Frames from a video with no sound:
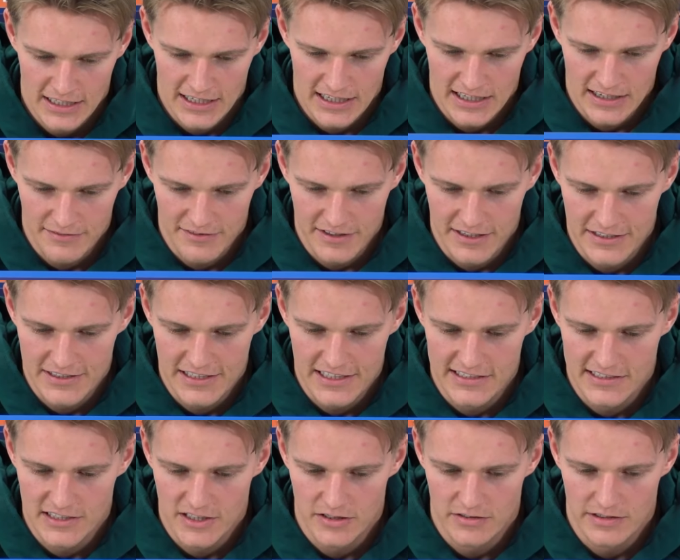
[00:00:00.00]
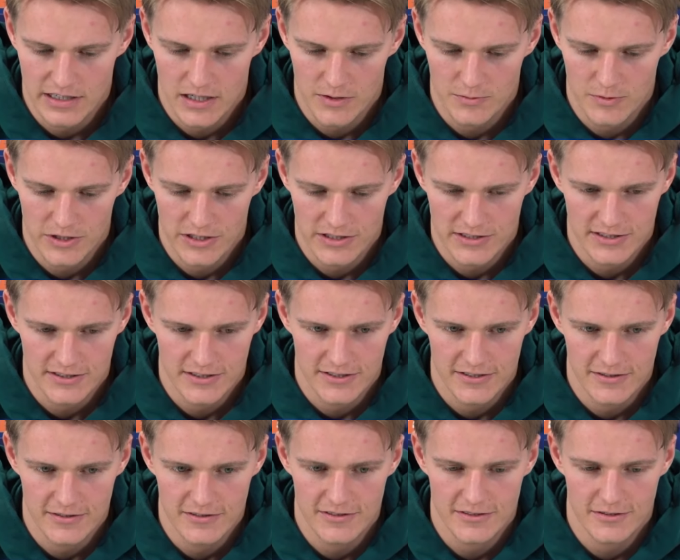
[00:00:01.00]
and I think it takes a lot of hard work.
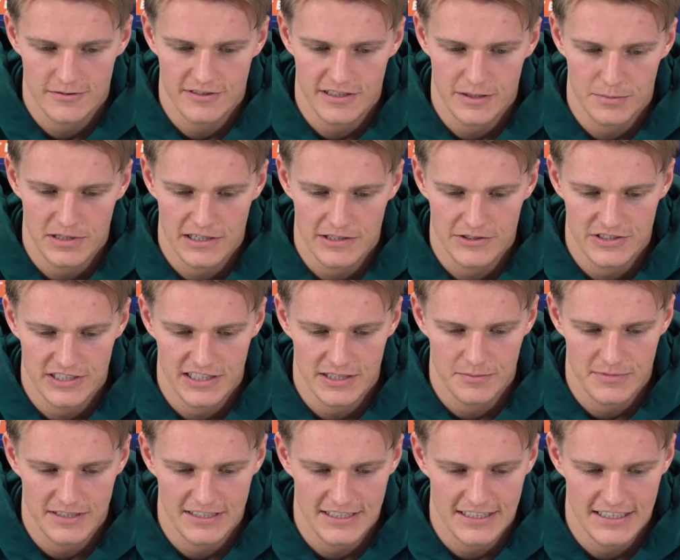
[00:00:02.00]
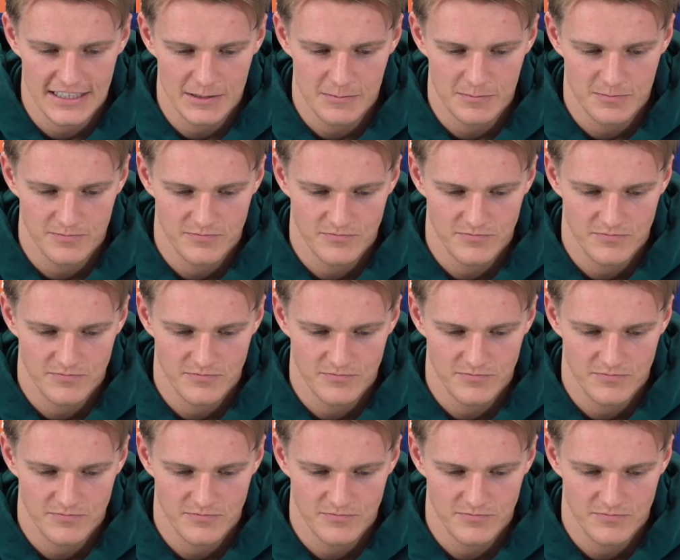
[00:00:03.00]
So so fair play to him, and uh,